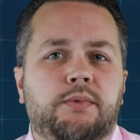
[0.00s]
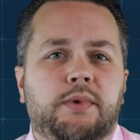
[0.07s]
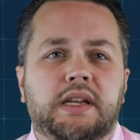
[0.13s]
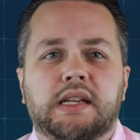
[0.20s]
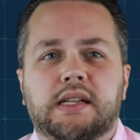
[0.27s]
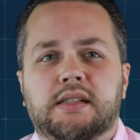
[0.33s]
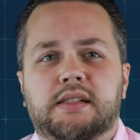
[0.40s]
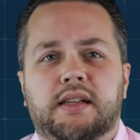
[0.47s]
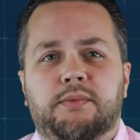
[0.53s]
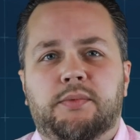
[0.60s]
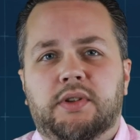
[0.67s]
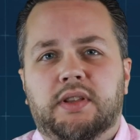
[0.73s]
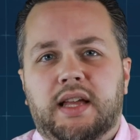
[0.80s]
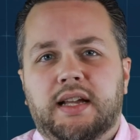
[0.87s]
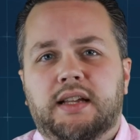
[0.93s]
weeks and
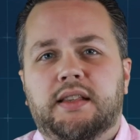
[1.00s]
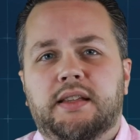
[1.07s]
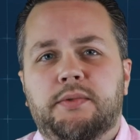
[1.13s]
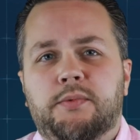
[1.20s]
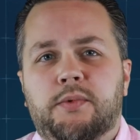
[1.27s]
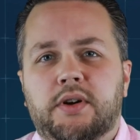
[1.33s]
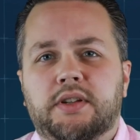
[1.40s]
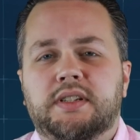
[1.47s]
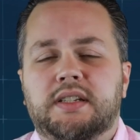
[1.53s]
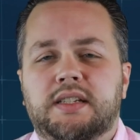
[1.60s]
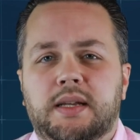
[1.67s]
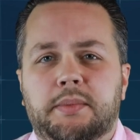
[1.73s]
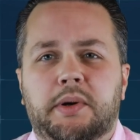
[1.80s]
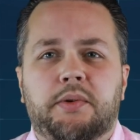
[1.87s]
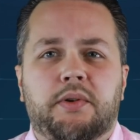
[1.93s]
will likely want to
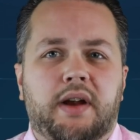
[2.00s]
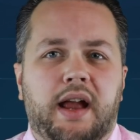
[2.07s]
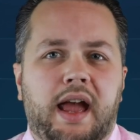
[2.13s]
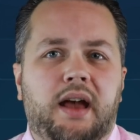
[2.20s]
demo our